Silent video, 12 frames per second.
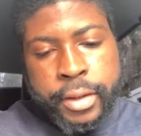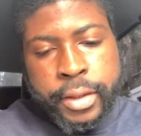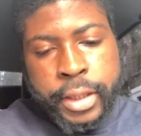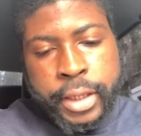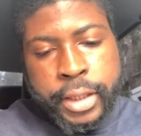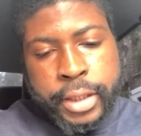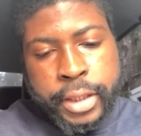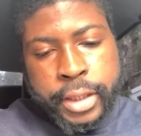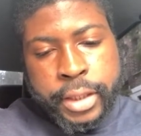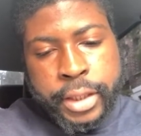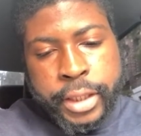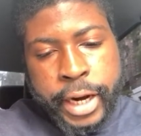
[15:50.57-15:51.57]

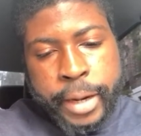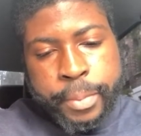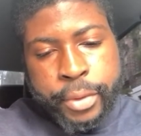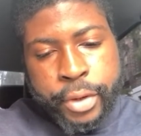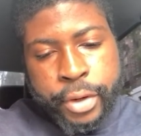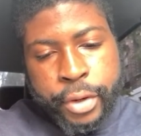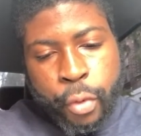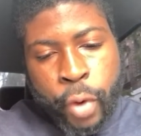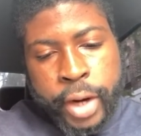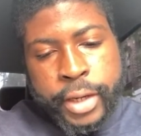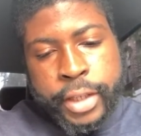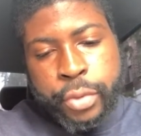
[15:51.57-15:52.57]
Genesis chapter,
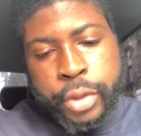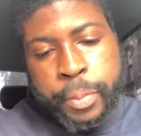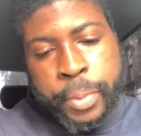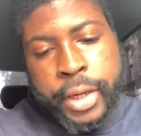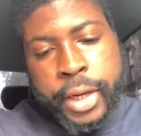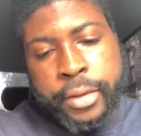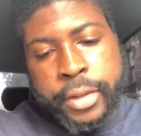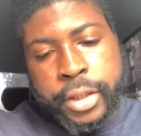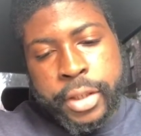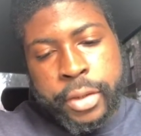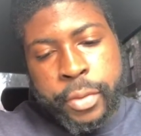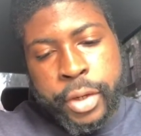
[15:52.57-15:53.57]
when this was
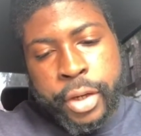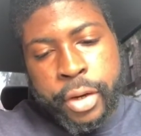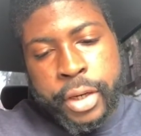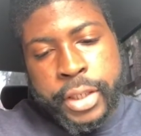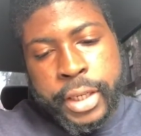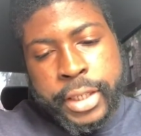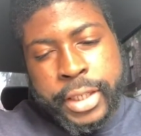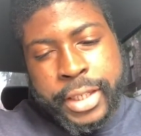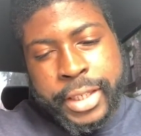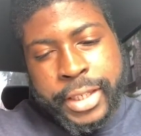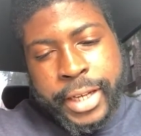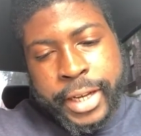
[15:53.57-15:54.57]
pronounced. When you go to Genesis,
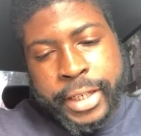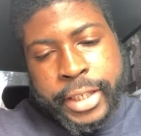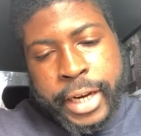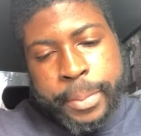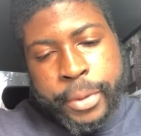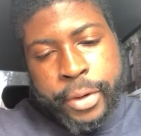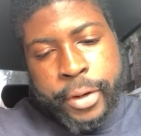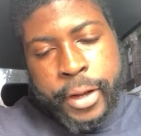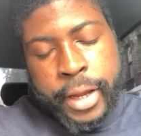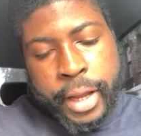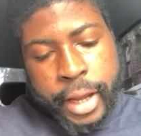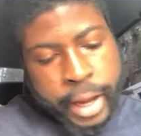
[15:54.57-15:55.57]
the second chapter
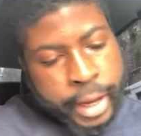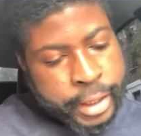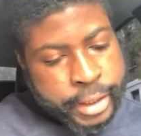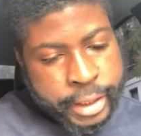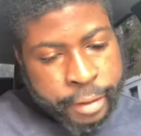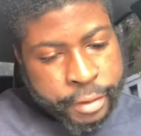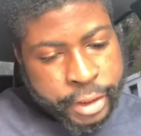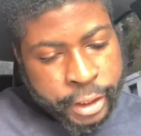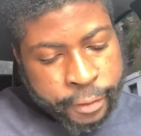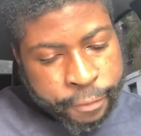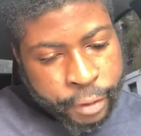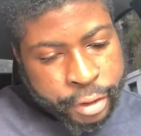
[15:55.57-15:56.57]
and the
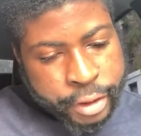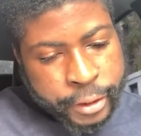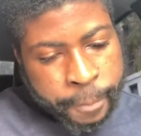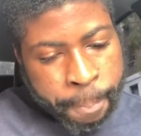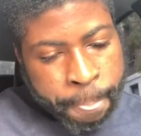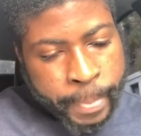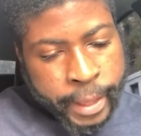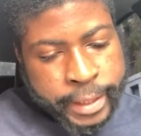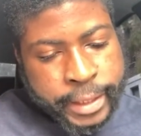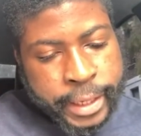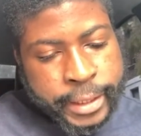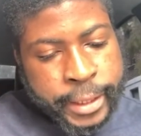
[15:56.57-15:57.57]
17th verse,
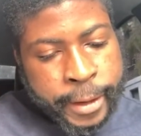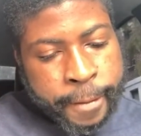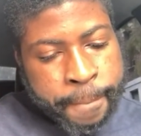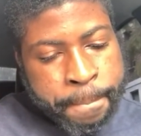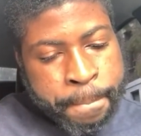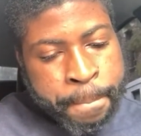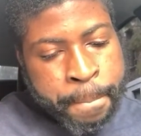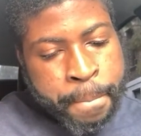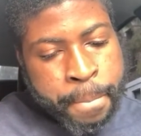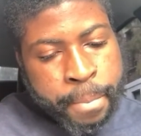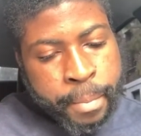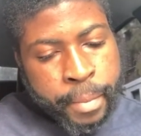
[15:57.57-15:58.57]
it says here,
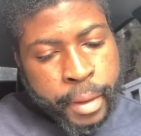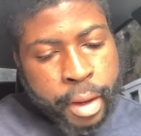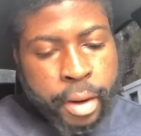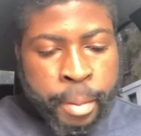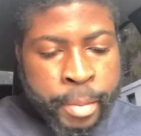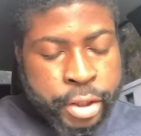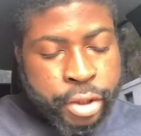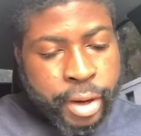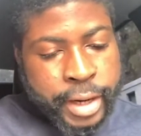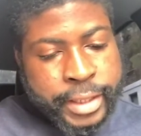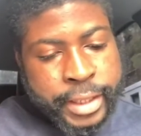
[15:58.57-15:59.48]
I'm going to start at